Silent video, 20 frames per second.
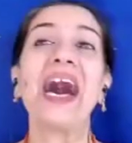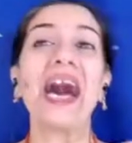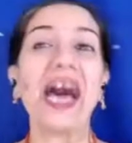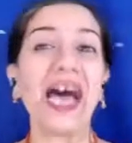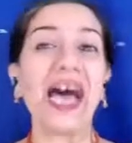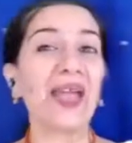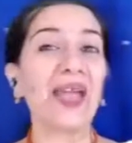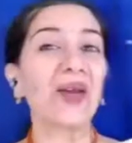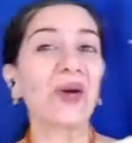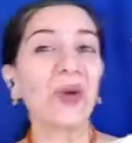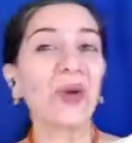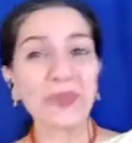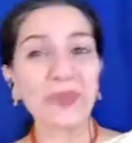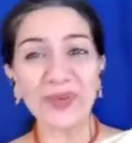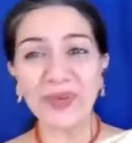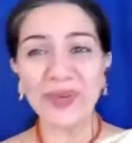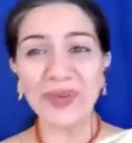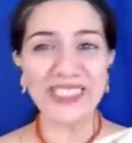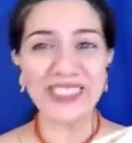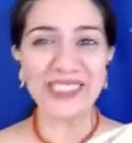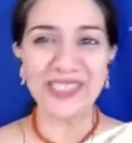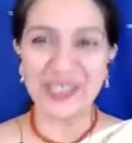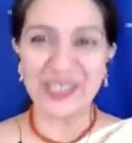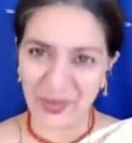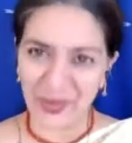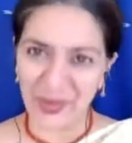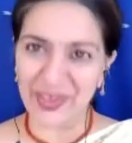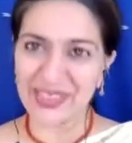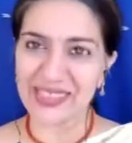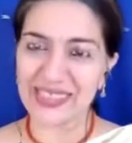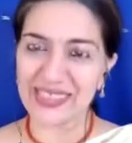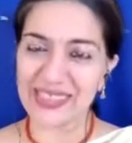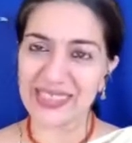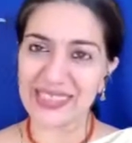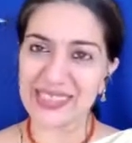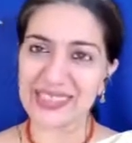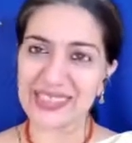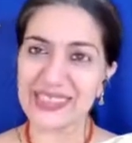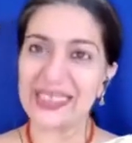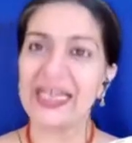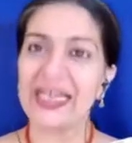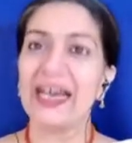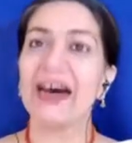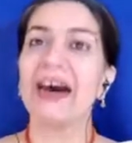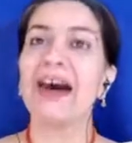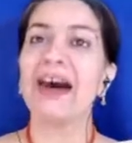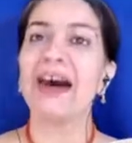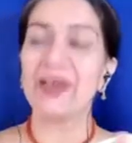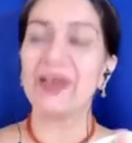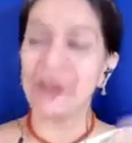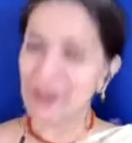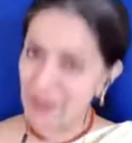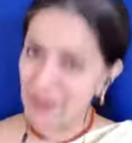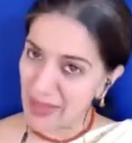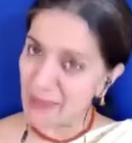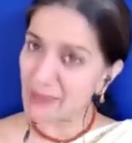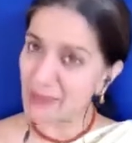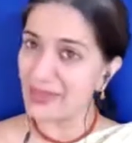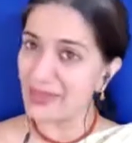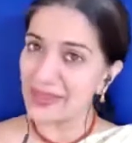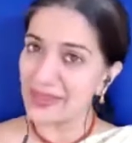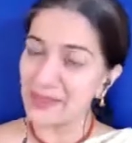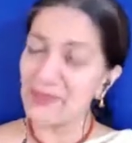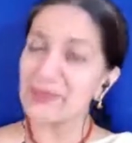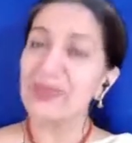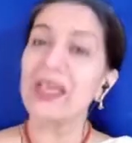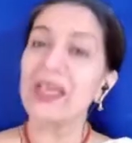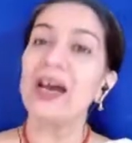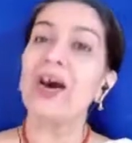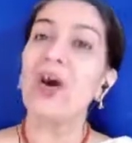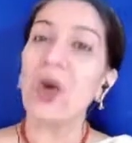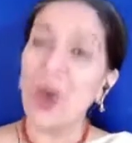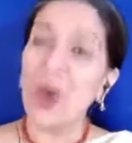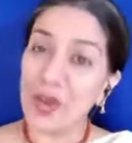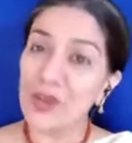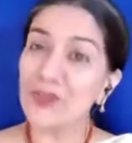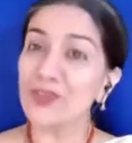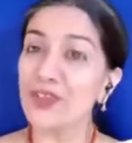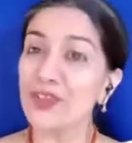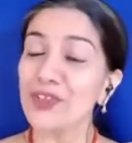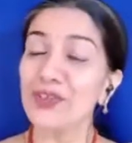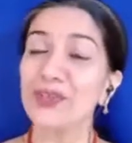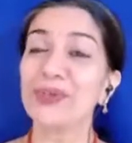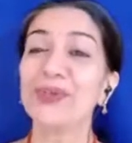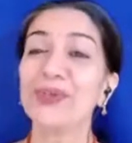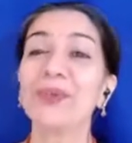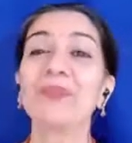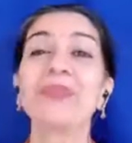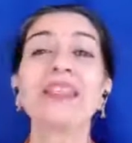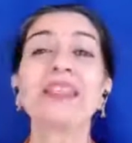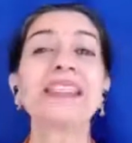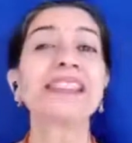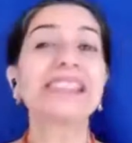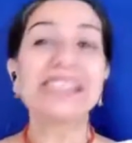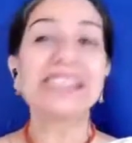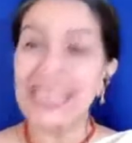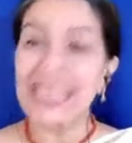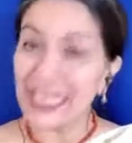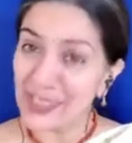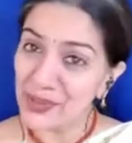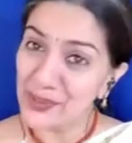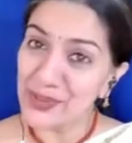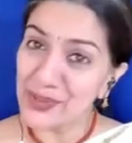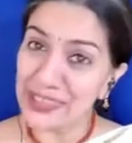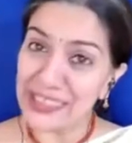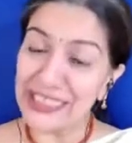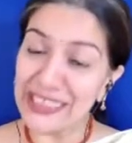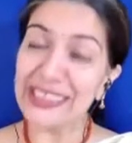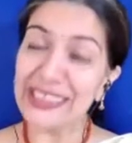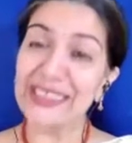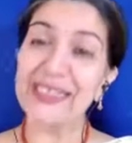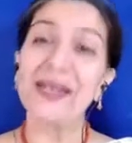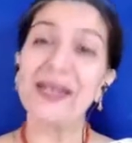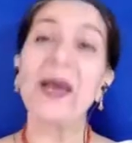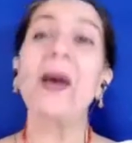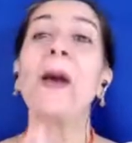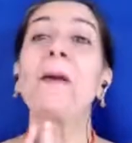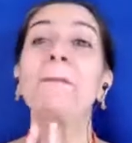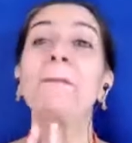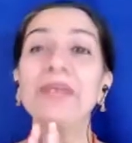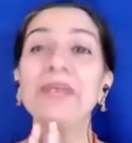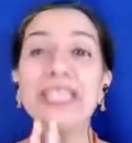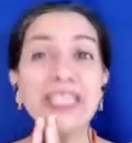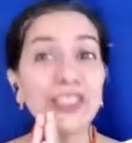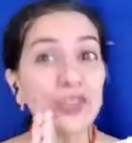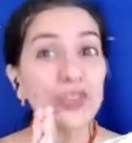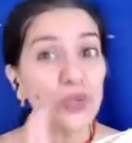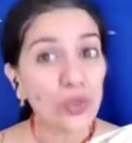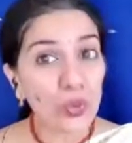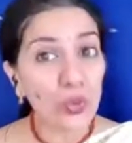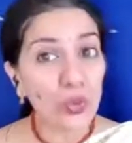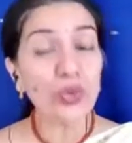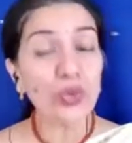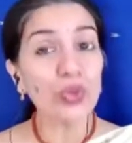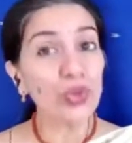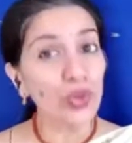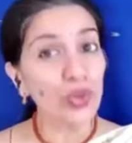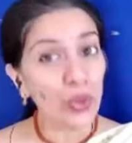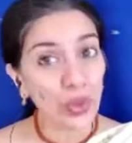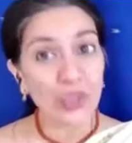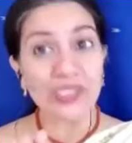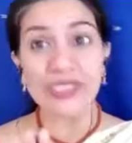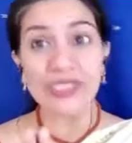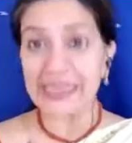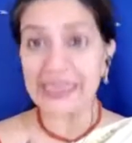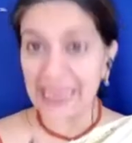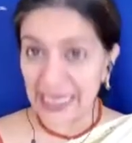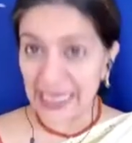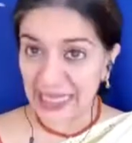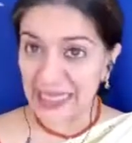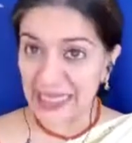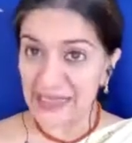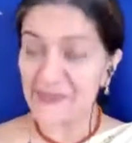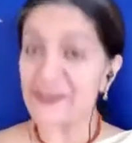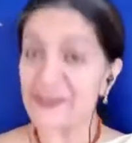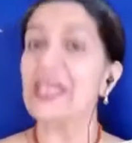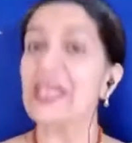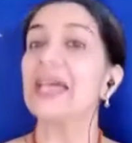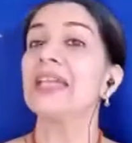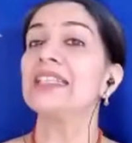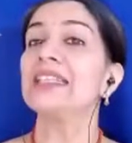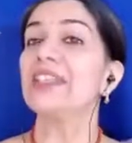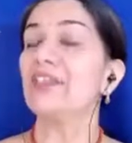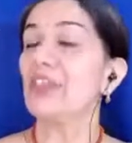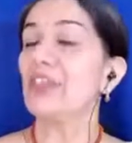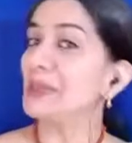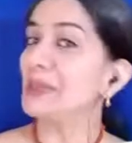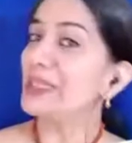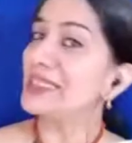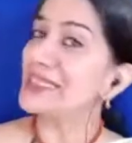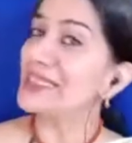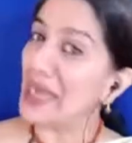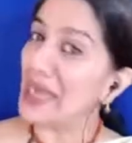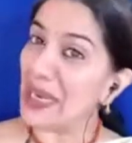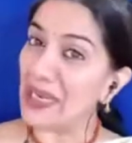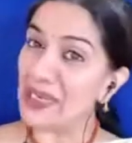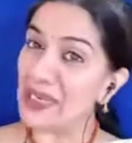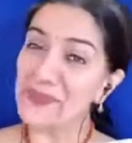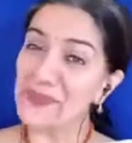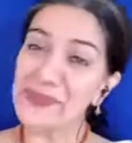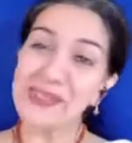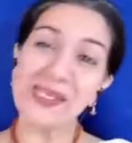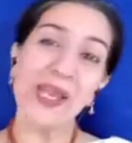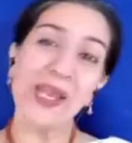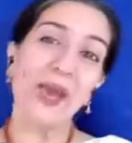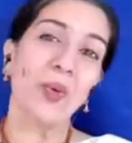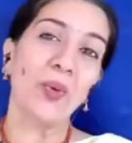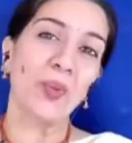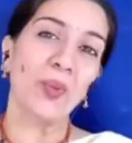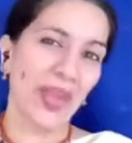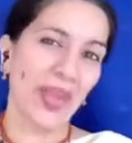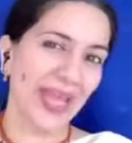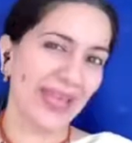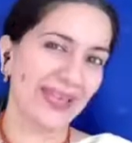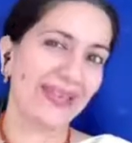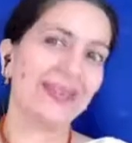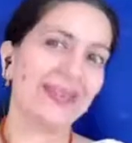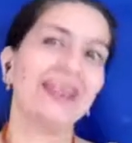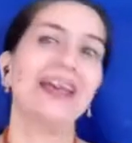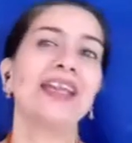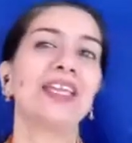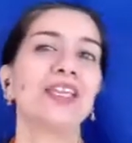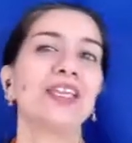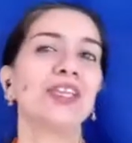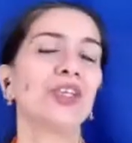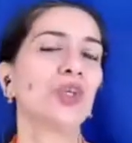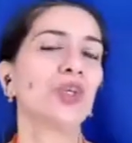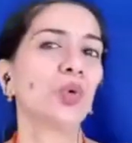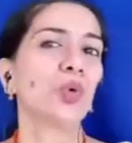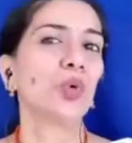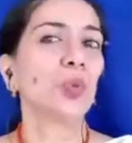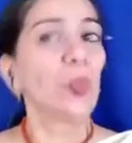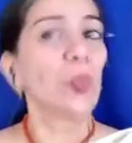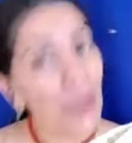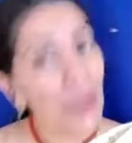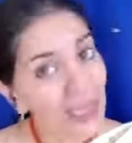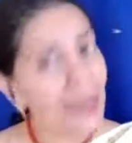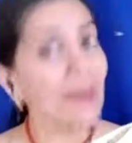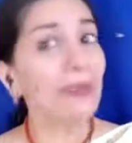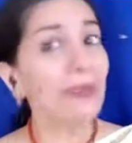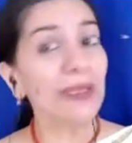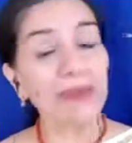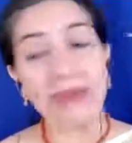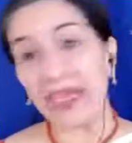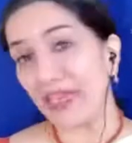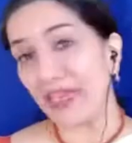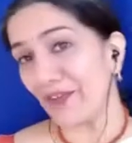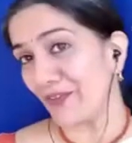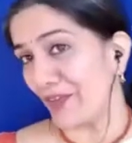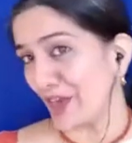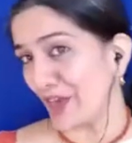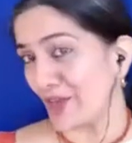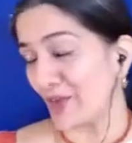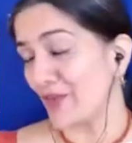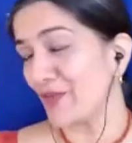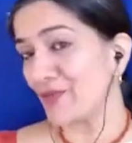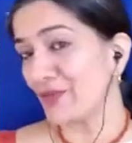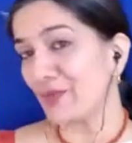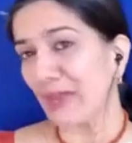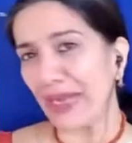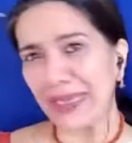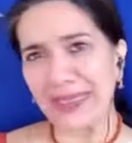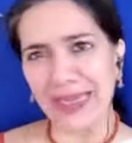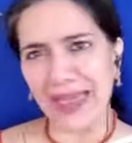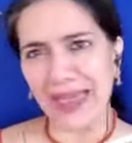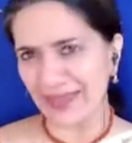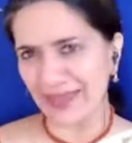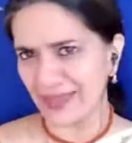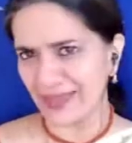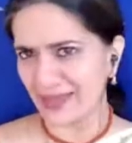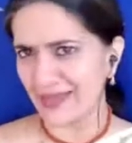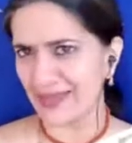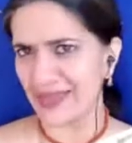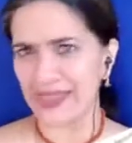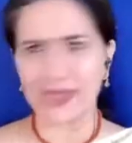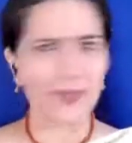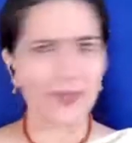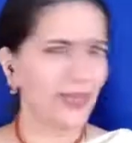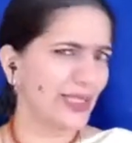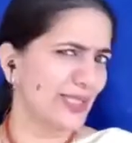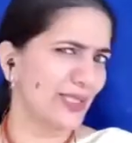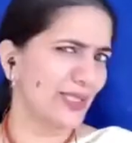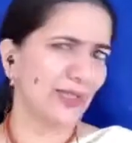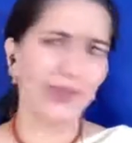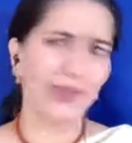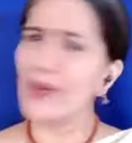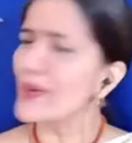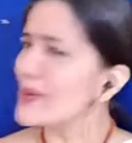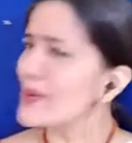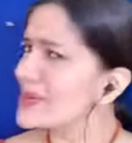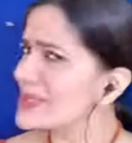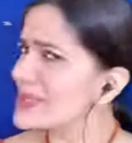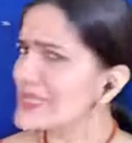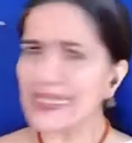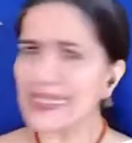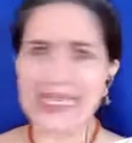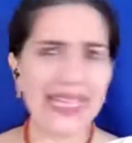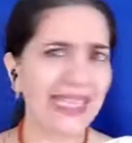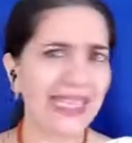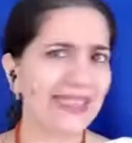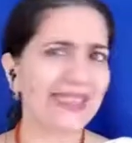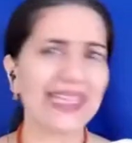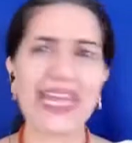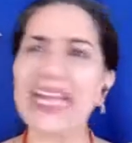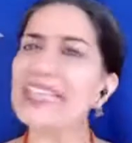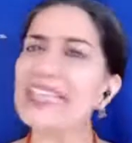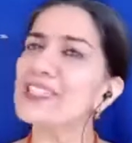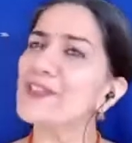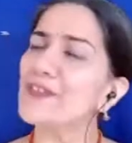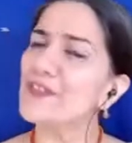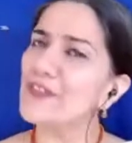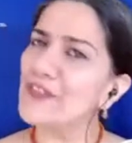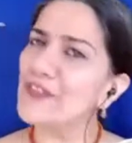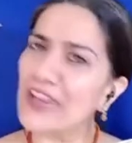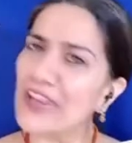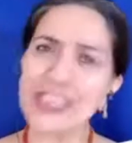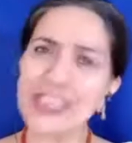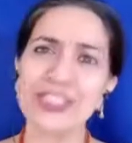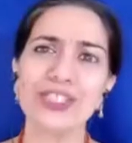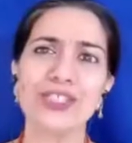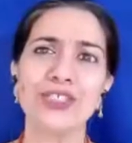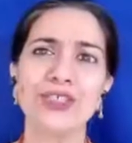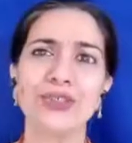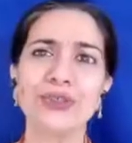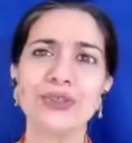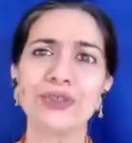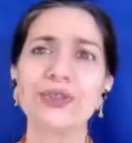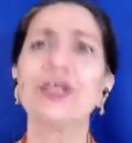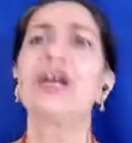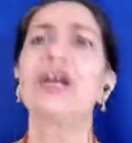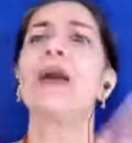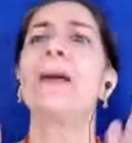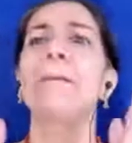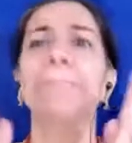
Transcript: I hope you enjoyed it. Remember, all of you, stay unique. Be true to yourselves. There will be times when you will be made fun of by others, but don't let that affect you.